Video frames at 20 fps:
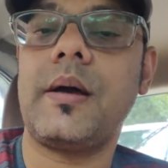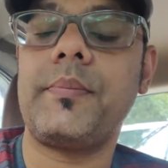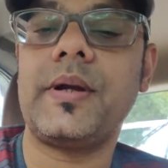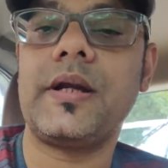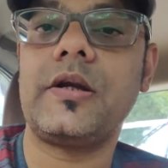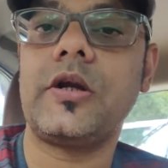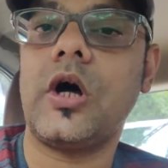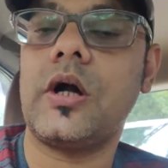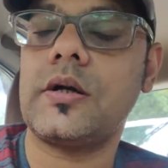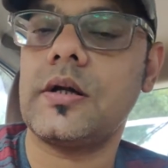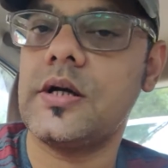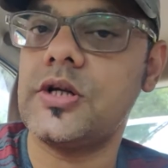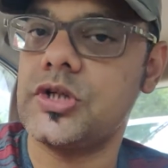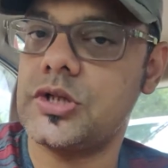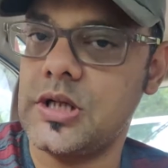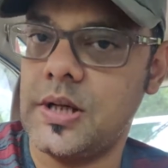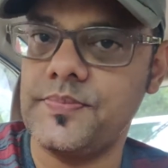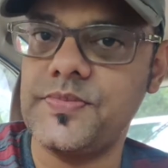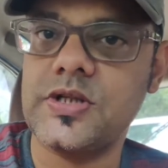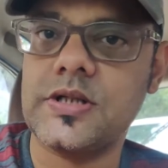I mean, not a
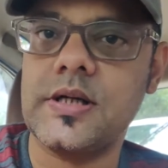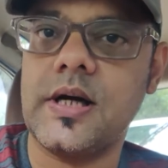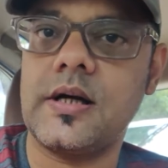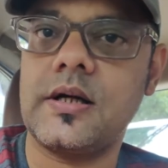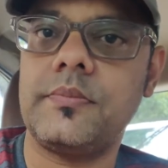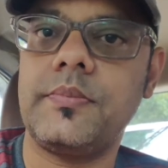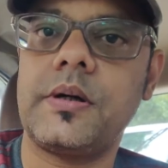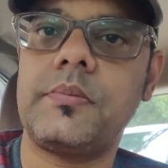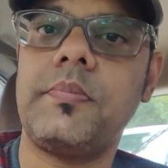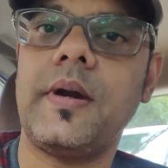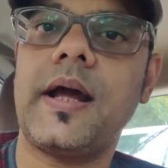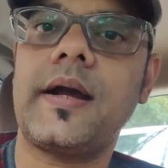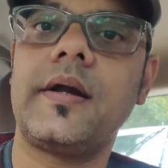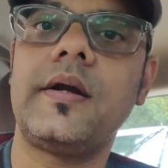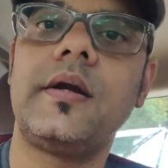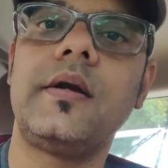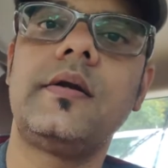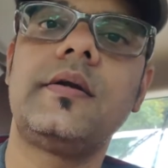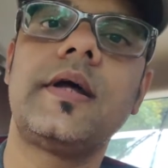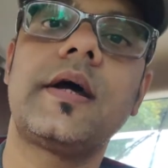jump starter, but Black
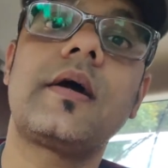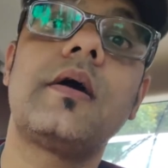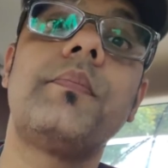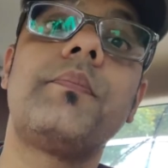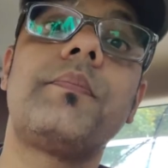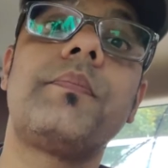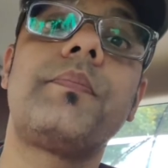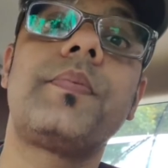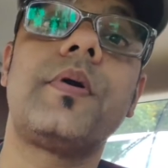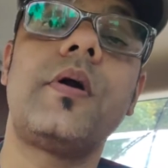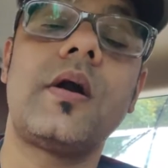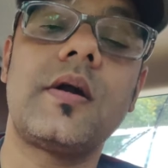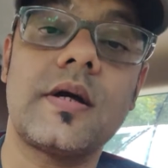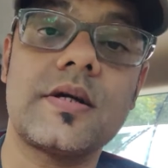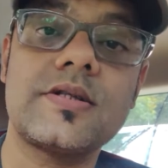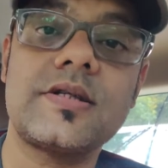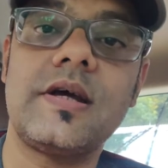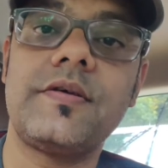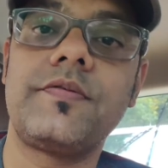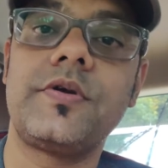& Decker
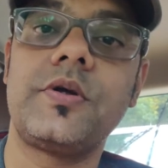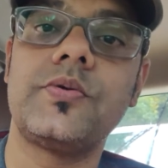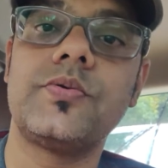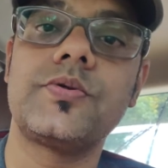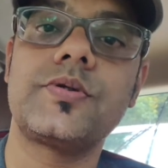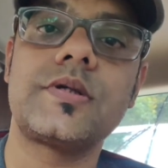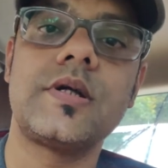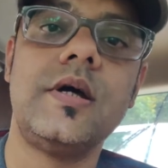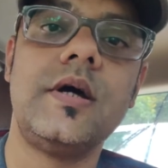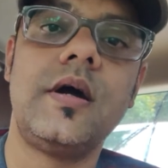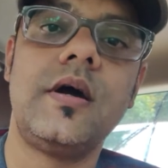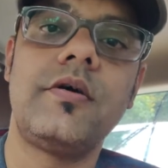products I've used